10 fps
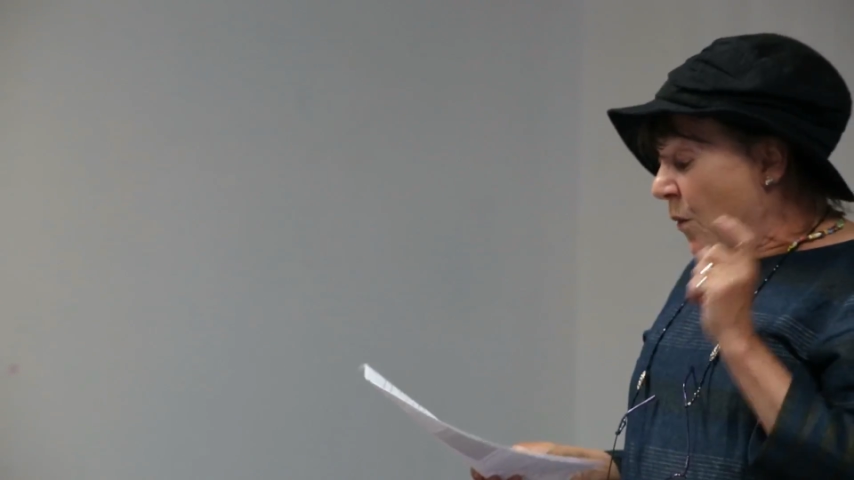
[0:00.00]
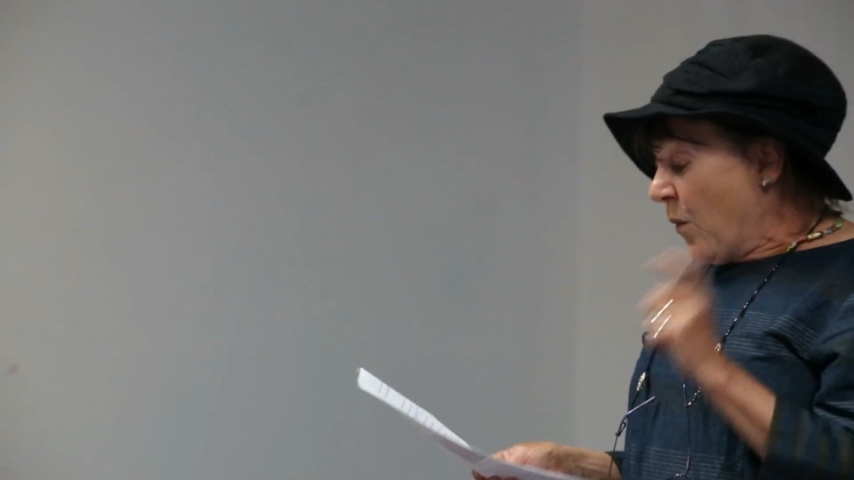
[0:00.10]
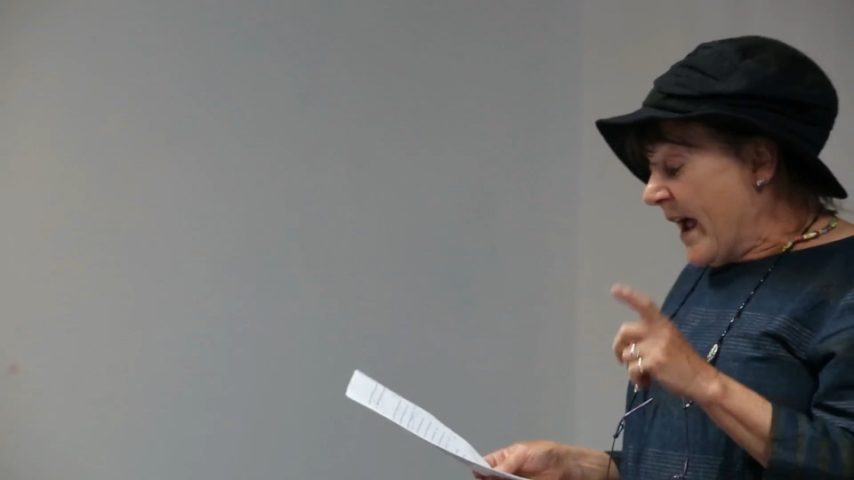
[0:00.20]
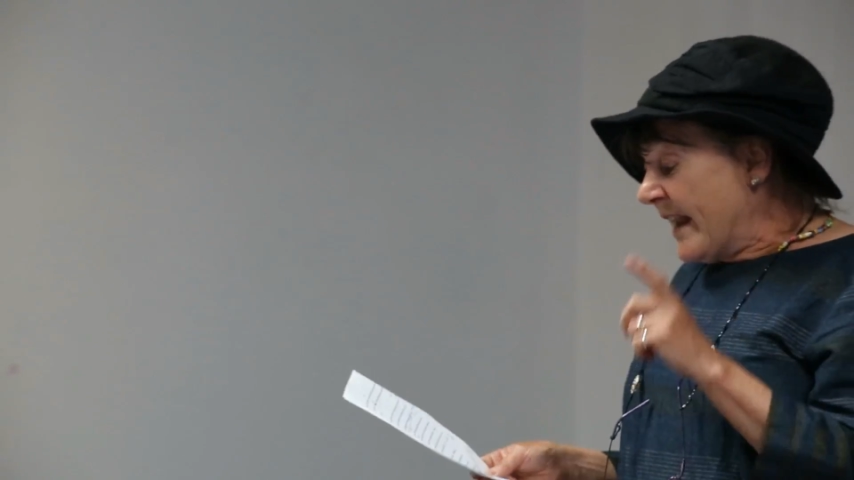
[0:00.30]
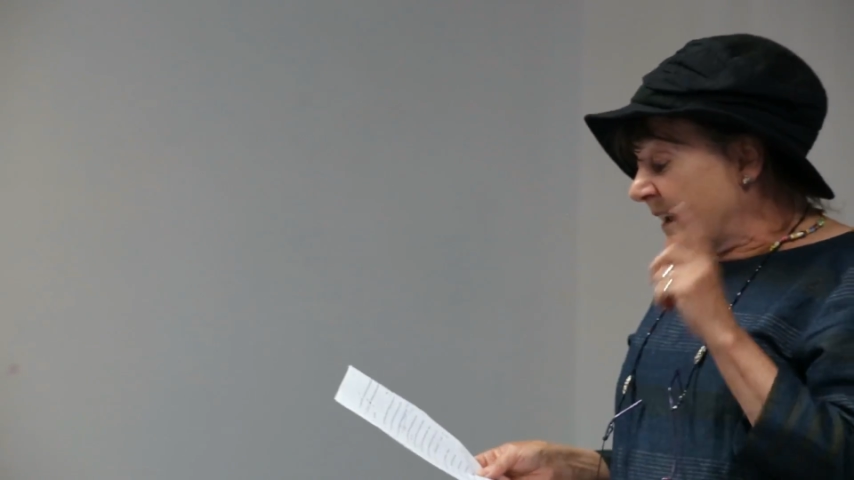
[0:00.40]

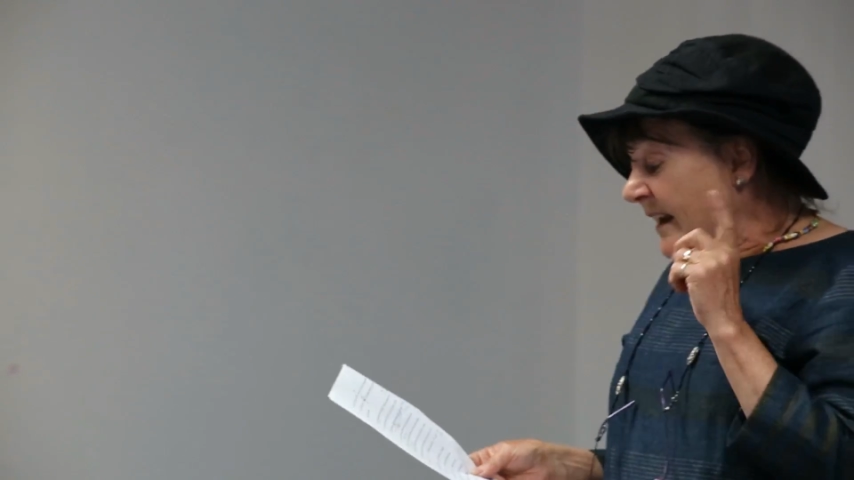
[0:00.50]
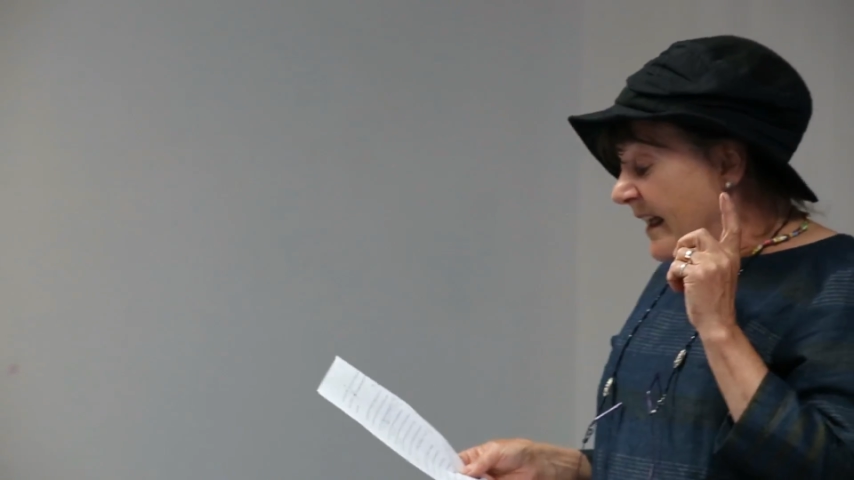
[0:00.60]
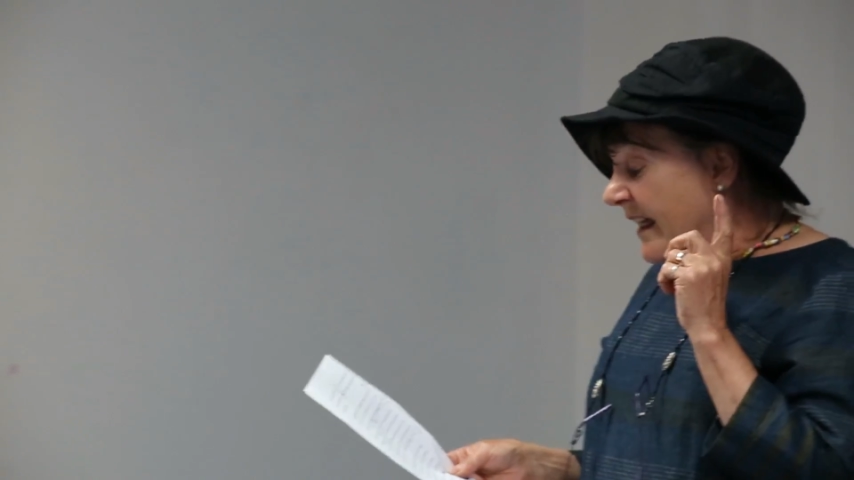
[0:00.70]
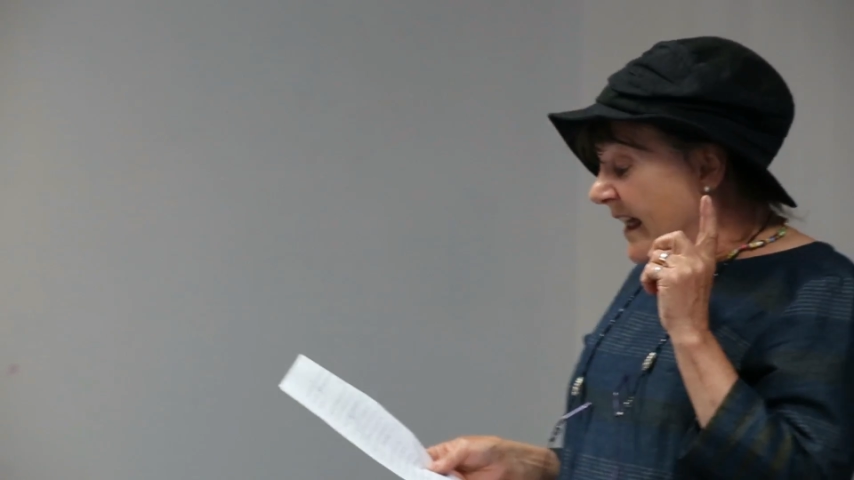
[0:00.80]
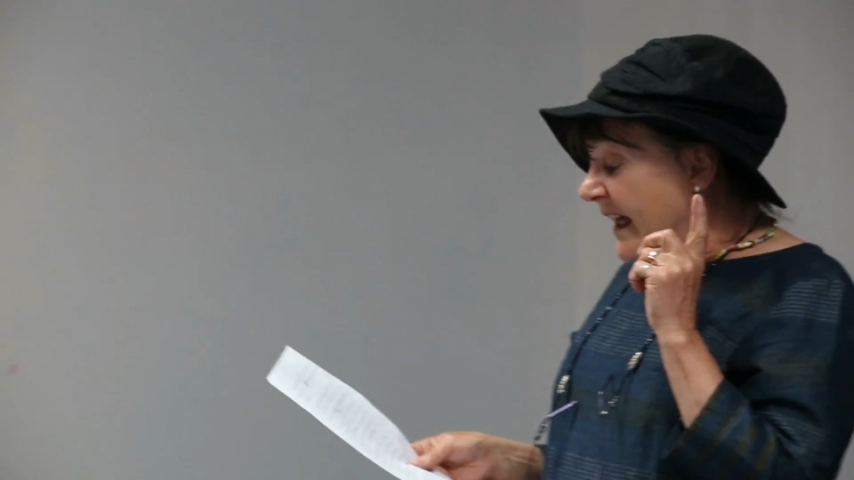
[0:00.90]
when
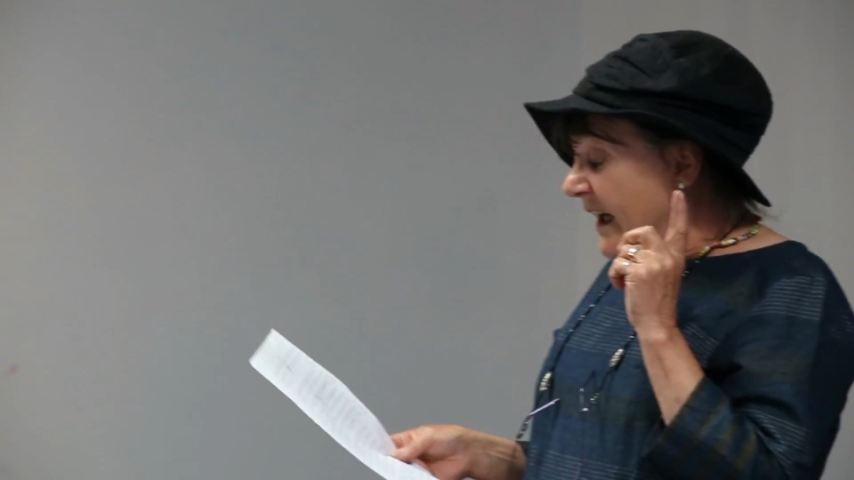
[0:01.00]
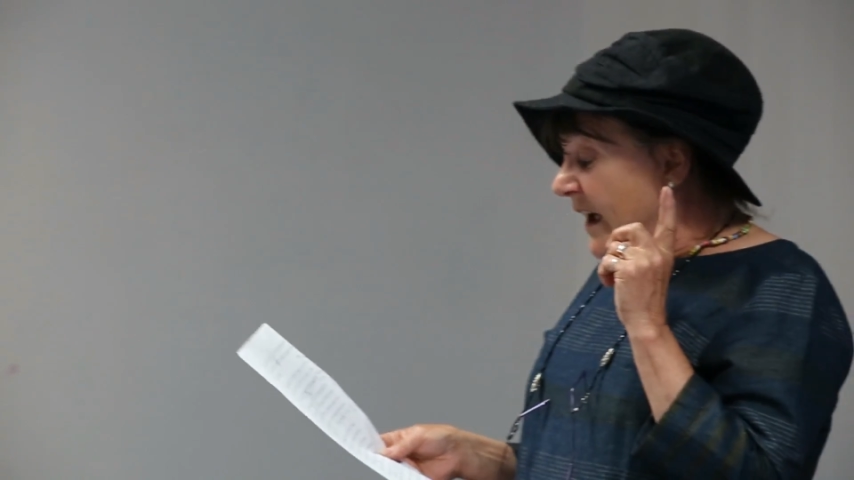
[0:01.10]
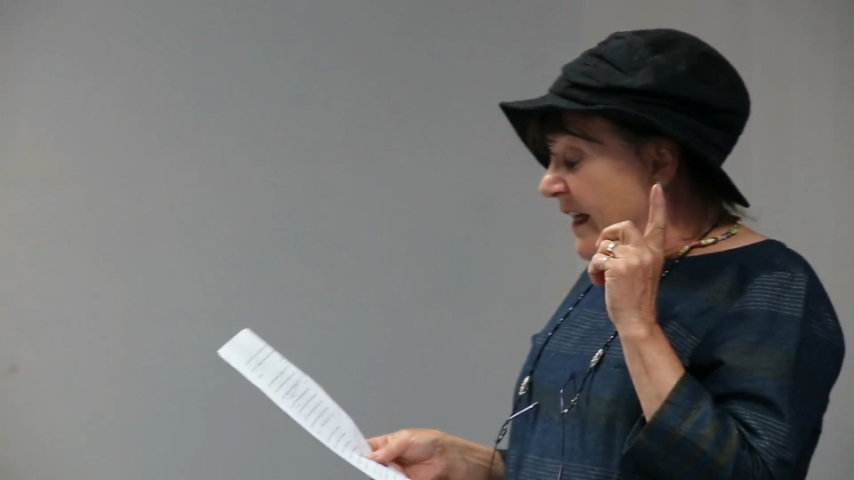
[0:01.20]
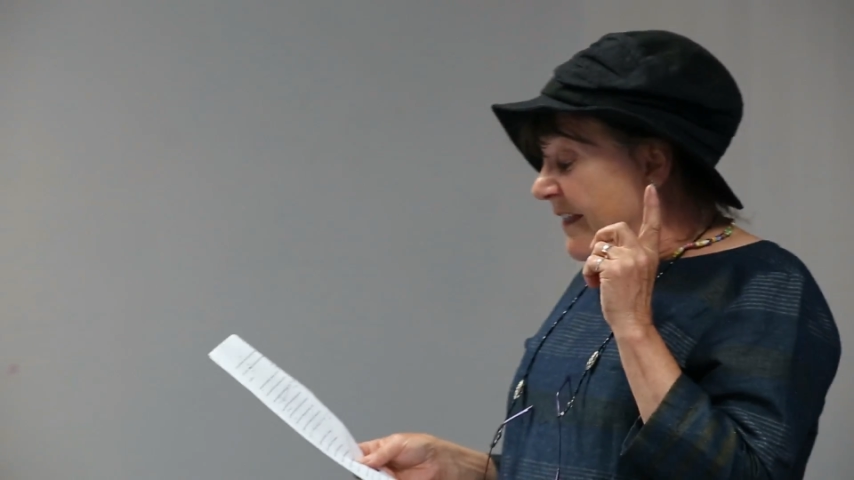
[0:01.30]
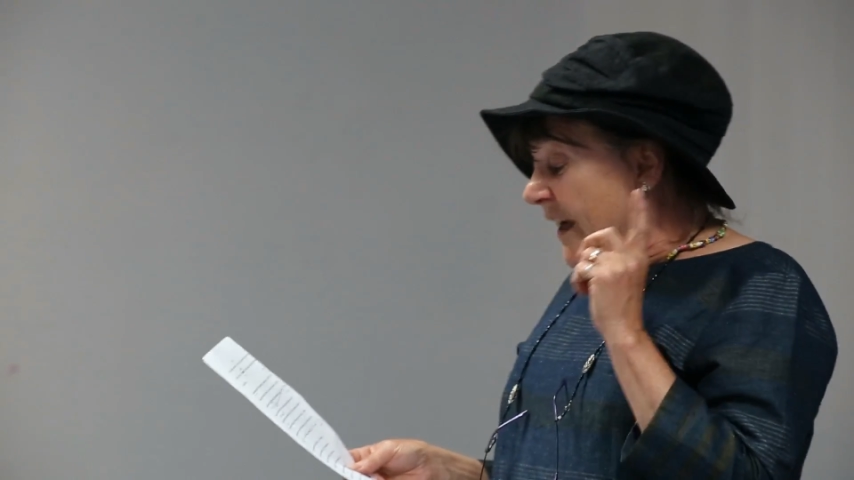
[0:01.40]

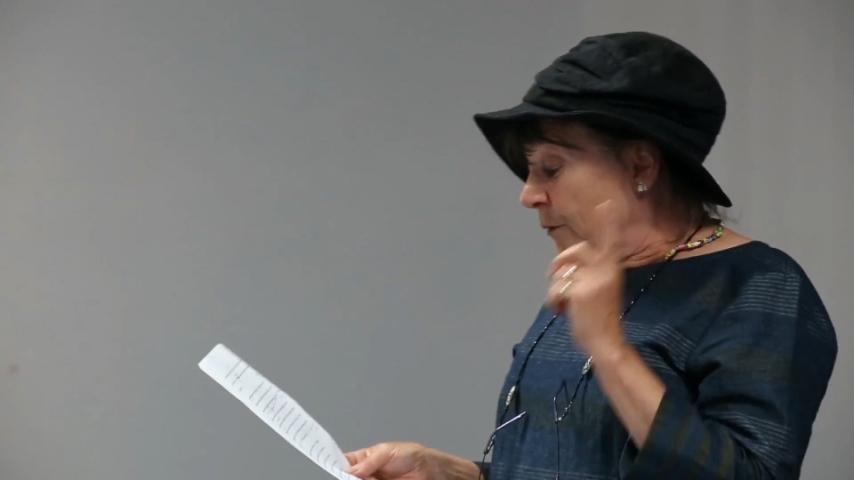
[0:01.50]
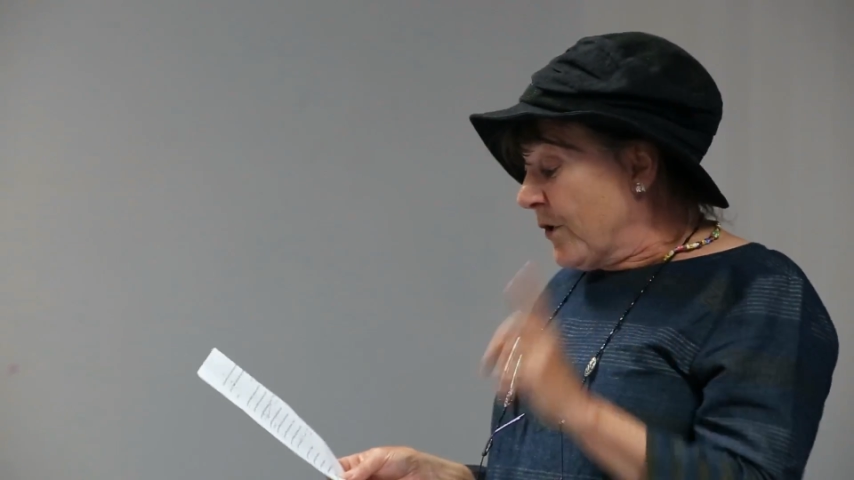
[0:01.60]
there